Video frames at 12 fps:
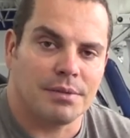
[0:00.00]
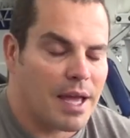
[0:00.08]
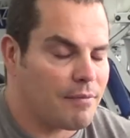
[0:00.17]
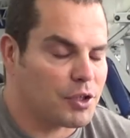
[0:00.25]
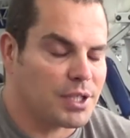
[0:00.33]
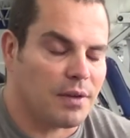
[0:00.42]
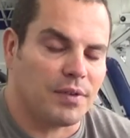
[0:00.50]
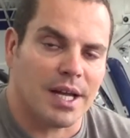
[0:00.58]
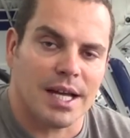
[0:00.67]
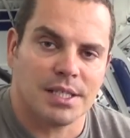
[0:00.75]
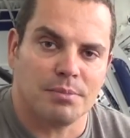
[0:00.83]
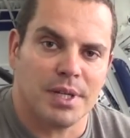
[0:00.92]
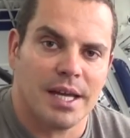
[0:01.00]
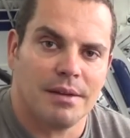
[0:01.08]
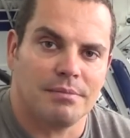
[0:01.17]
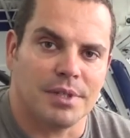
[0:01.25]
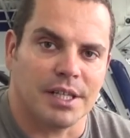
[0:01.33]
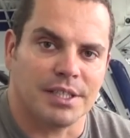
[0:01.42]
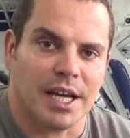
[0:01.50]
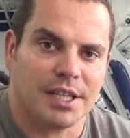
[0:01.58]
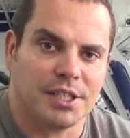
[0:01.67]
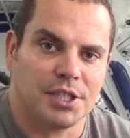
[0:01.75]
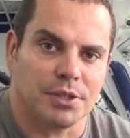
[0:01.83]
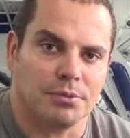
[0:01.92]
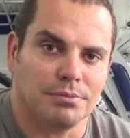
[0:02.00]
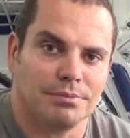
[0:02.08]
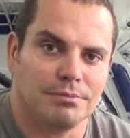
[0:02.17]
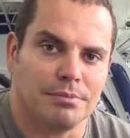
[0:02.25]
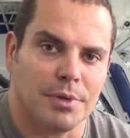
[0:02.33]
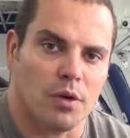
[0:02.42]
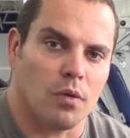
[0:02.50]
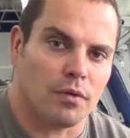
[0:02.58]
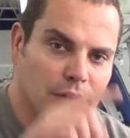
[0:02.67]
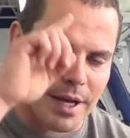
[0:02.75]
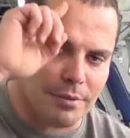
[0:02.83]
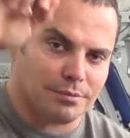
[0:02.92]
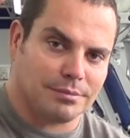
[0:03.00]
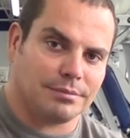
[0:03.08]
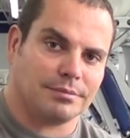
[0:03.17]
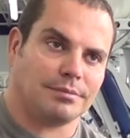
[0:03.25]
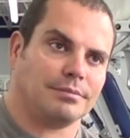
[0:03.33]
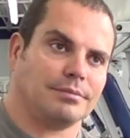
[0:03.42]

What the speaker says: Have yourself an awesome day, and I'll talk to you soon. Over and out.